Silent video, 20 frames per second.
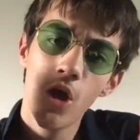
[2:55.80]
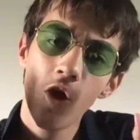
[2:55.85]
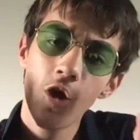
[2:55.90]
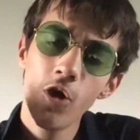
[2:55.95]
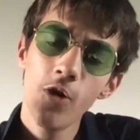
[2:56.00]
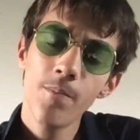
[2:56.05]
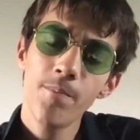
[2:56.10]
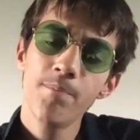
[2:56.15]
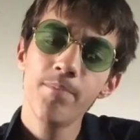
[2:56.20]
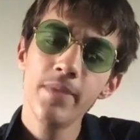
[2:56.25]

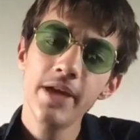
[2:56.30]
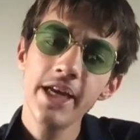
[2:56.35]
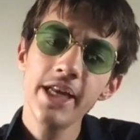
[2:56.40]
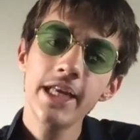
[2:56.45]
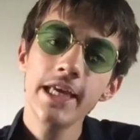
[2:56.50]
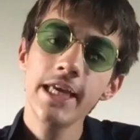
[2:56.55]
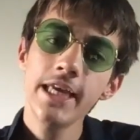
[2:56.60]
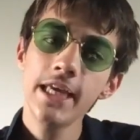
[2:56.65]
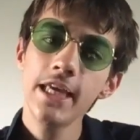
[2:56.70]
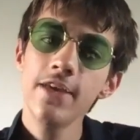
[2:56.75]
A
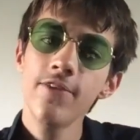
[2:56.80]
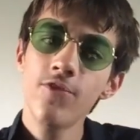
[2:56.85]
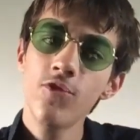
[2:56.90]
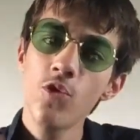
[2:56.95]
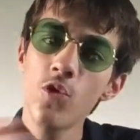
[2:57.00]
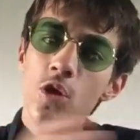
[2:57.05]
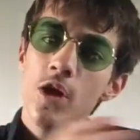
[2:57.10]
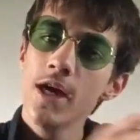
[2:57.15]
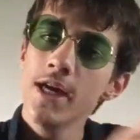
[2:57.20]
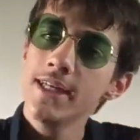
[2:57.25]

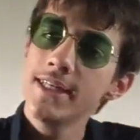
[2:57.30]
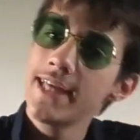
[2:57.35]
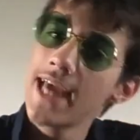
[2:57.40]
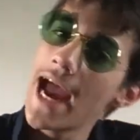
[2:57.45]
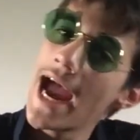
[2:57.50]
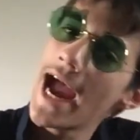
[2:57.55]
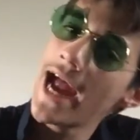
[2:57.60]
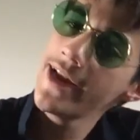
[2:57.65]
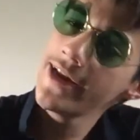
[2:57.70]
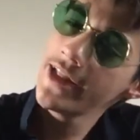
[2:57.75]
medieval
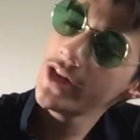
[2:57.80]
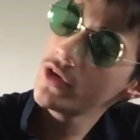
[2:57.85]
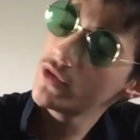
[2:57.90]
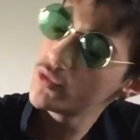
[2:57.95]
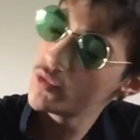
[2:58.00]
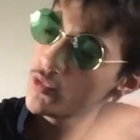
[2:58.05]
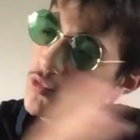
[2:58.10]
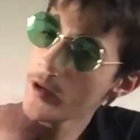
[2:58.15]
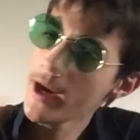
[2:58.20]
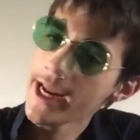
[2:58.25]
cannon
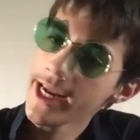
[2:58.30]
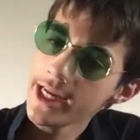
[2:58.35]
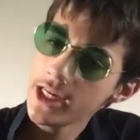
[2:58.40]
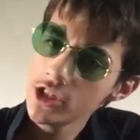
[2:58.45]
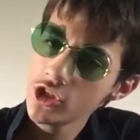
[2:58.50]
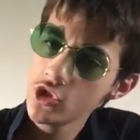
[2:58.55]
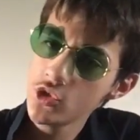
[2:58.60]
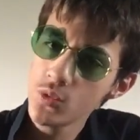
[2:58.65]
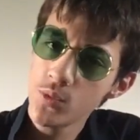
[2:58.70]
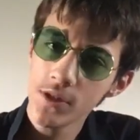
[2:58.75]

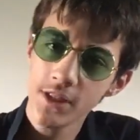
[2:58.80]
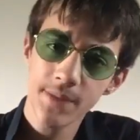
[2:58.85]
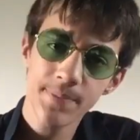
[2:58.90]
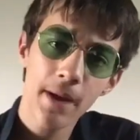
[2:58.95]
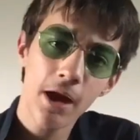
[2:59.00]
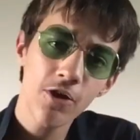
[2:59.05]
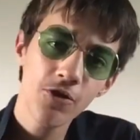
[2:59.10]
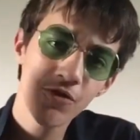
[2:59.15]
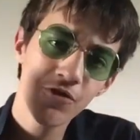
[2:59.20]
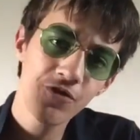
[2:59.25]
range was
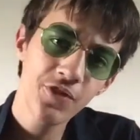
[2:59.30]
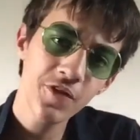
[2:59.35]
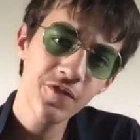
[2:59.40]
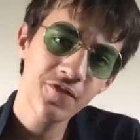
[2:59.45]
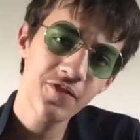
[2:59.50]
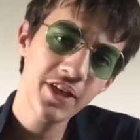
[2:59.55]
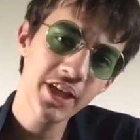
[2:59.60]
about 50